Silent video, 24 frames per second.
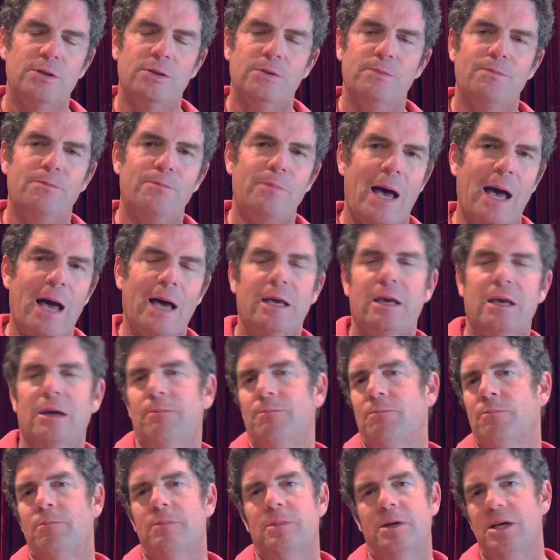back
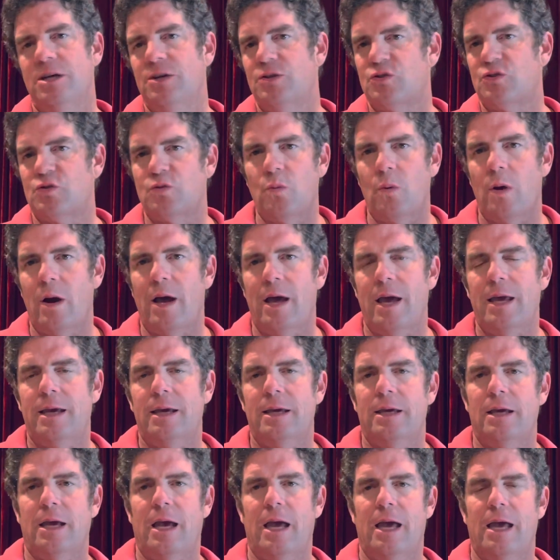in each
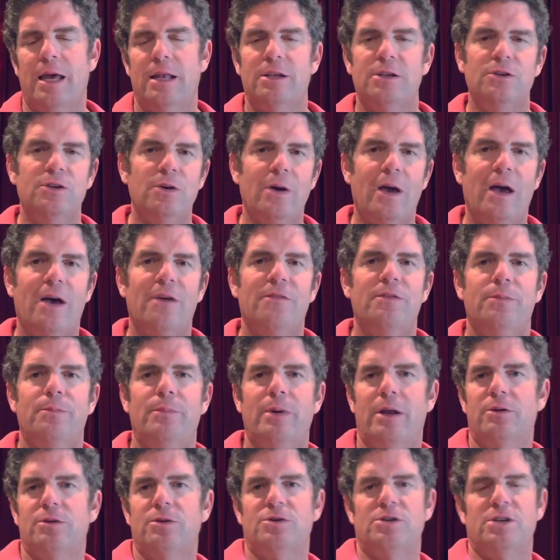way, and you have a
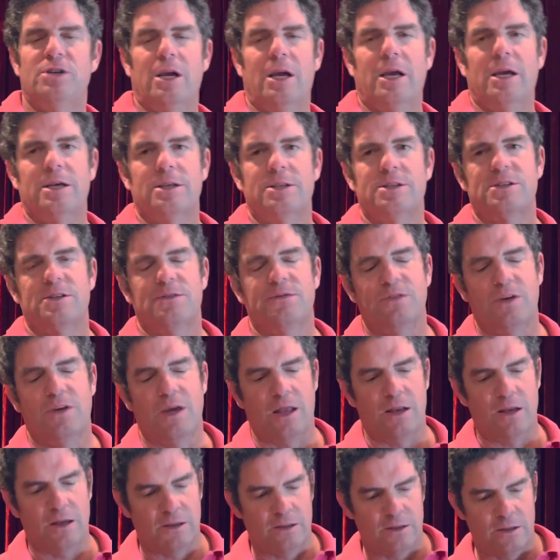better chance of
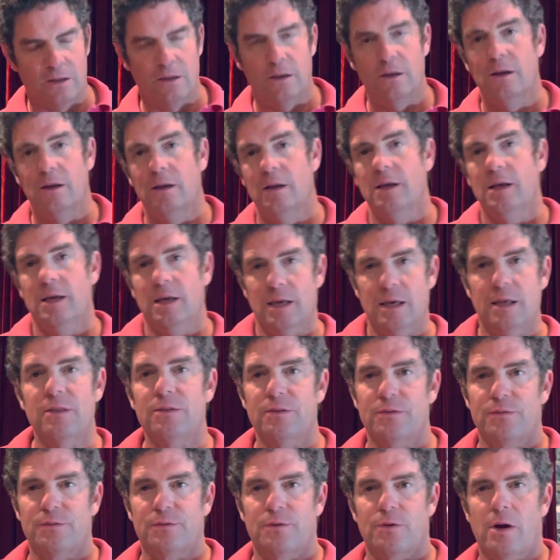getting in
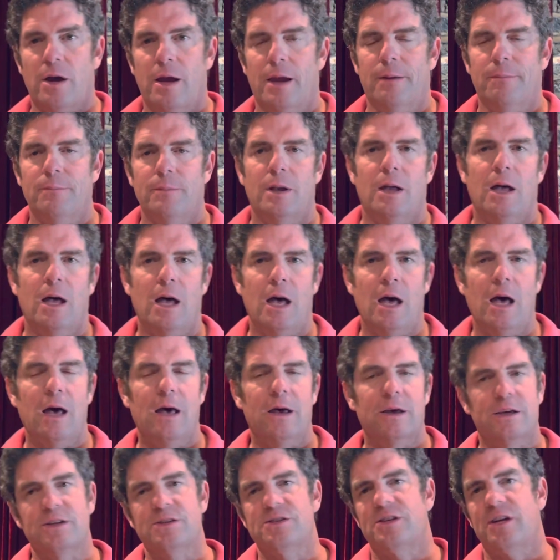the frame,
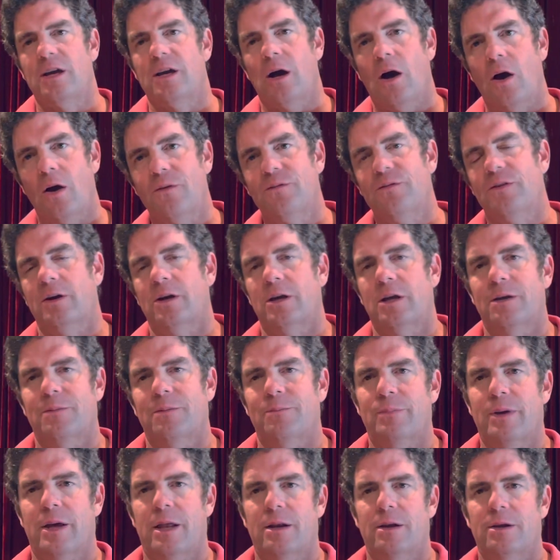because they are very
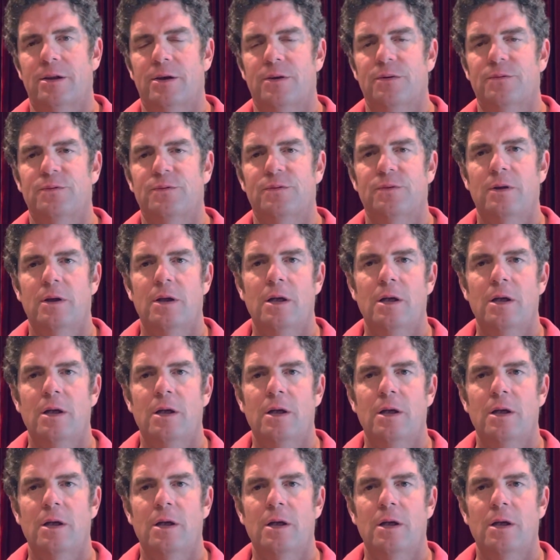competitive.